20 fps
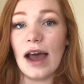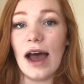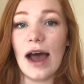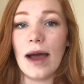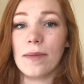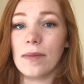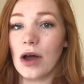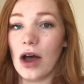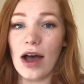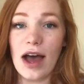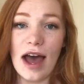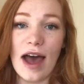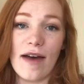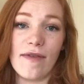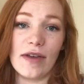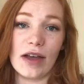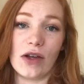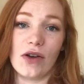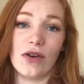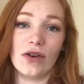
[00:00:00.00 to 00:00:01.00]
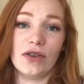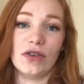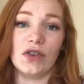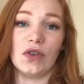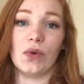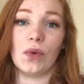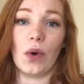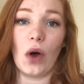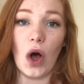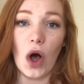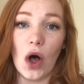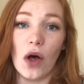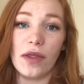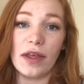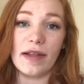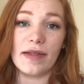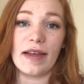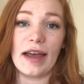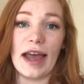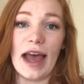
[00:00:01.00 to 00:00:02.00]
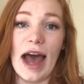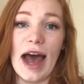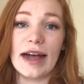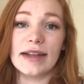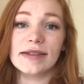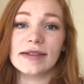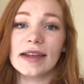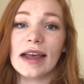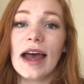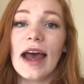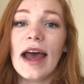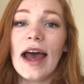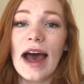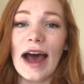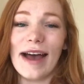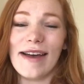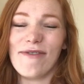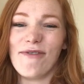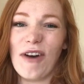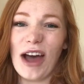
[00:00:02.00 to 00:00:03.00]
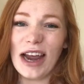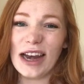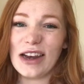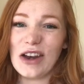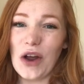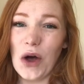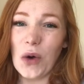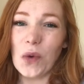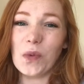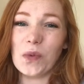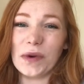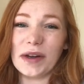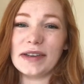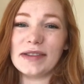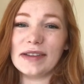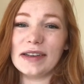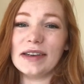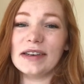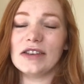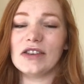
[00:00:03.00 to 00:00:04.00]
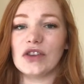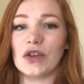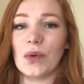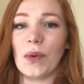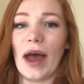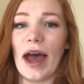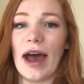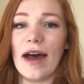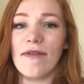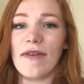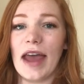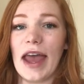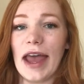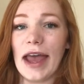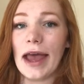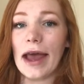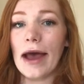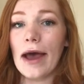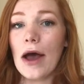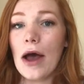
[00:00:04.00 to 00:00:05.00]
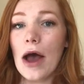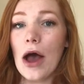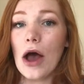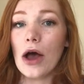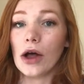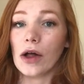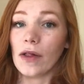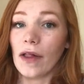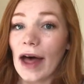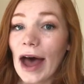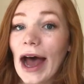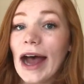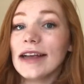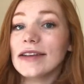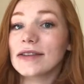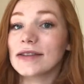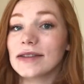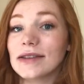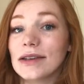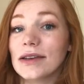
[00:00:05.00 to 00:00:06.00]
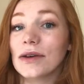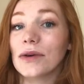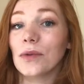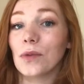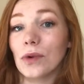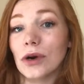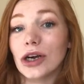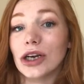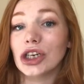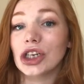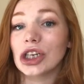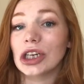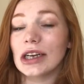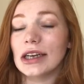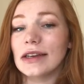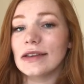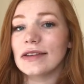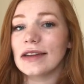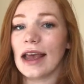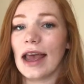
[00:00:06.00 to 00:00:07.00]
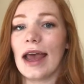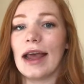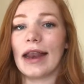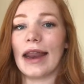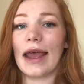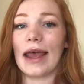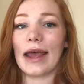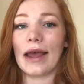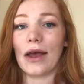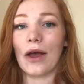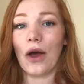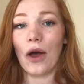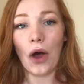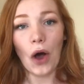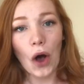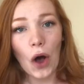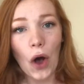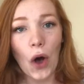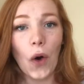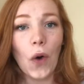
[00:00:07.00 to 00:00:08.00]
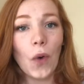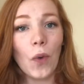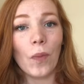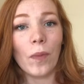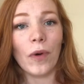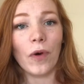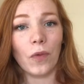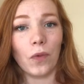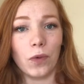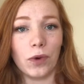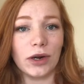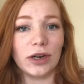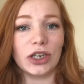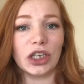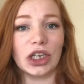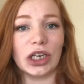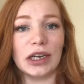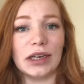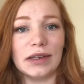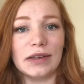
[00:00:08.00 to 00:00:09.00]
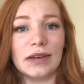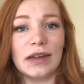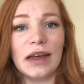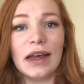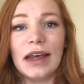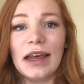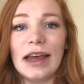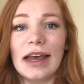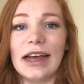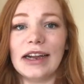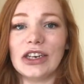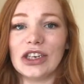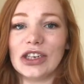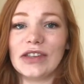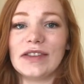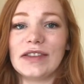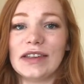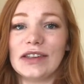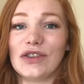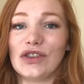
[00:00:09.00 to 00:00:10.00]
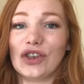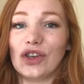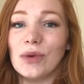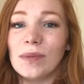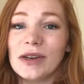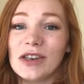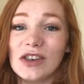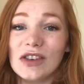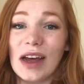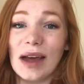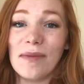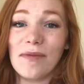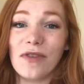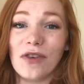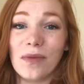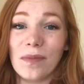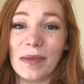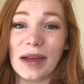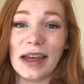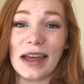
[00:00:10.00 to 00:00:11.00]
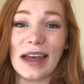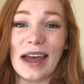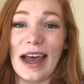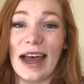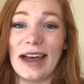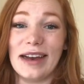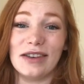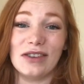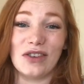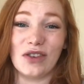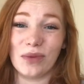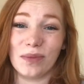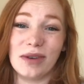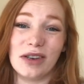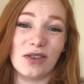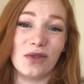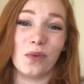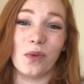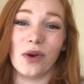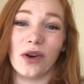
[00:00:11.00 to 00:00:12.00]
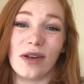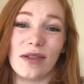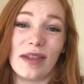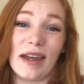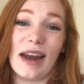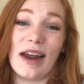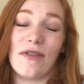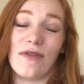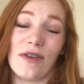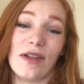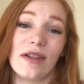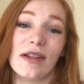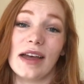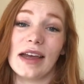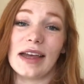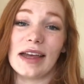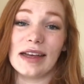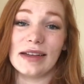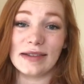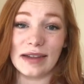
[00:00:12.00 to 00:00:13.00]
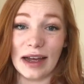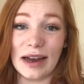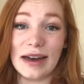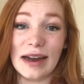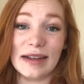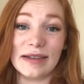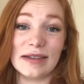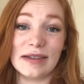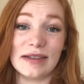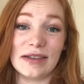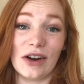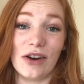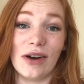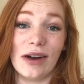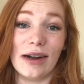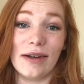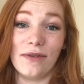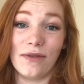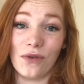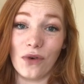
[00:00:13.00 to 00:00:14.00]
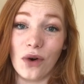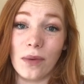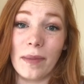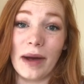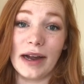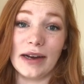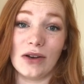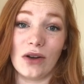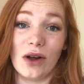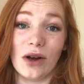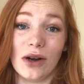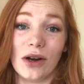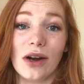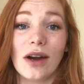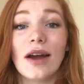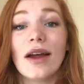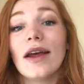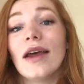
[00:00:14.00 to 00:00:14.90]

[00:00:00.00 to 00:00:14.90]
I'm not having her do all that they ask. I find no reason to have a class worksheet and a home worksheet. It just is too much time for me and too much work that I feel like is unnecessary for my daughter.